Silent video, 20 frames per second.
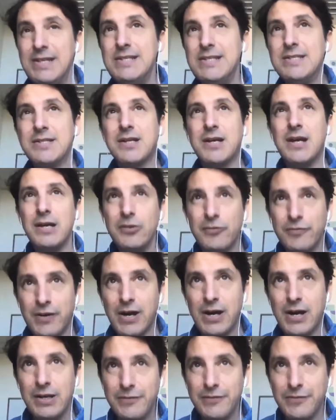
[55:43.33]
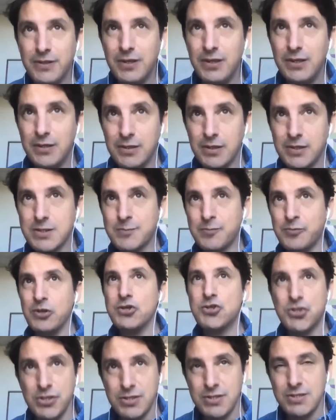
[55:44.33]
kind of hyphenated
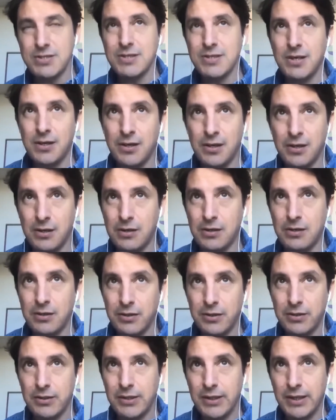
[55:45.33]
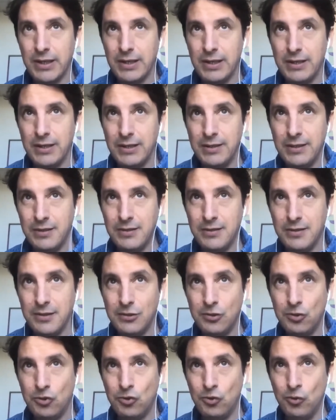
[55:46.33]
expressions are intended
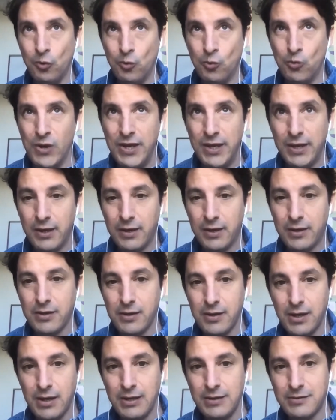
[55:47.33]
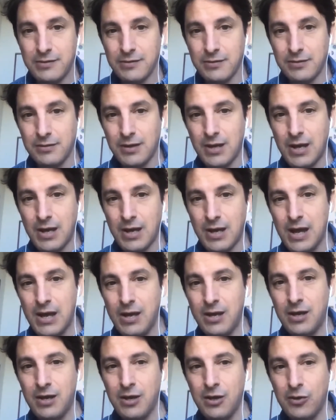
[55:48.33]
to wink at
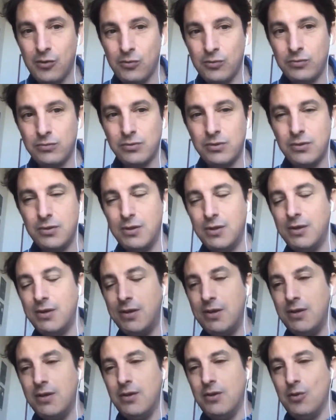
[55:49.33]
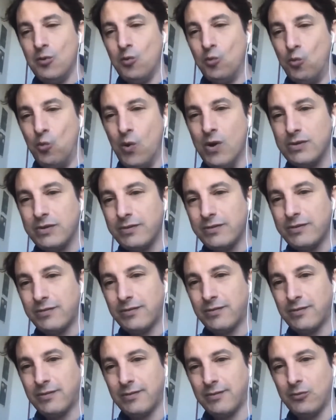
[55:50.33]
how what
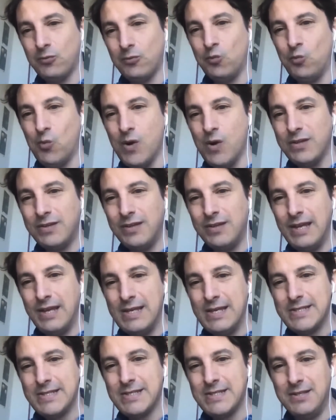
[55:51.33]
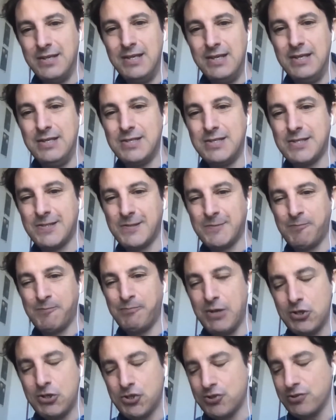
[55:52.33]
what is the
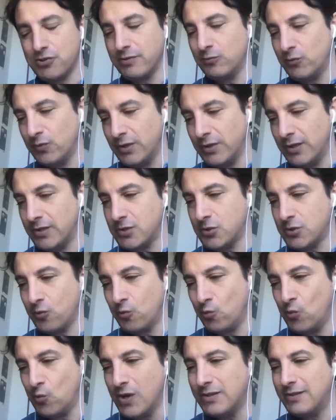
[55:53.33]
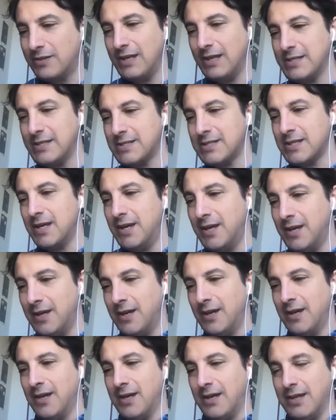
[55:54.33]
special so what is
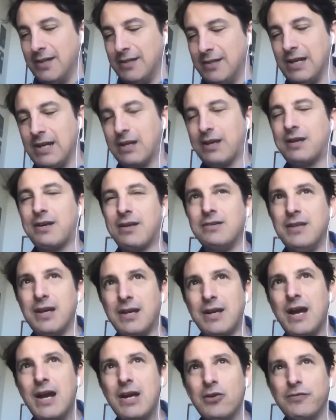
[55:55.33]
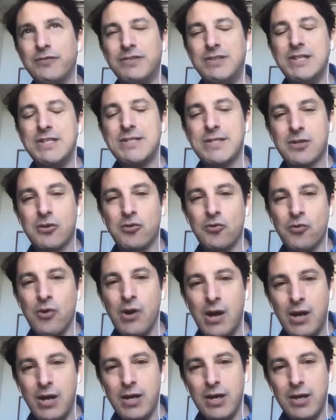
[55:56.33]
they they kind of
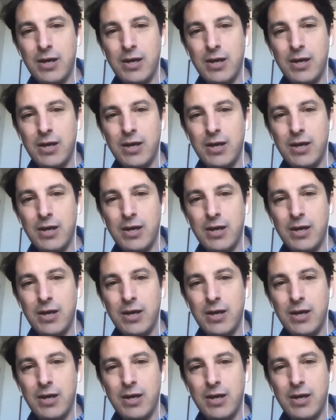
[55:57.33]
describe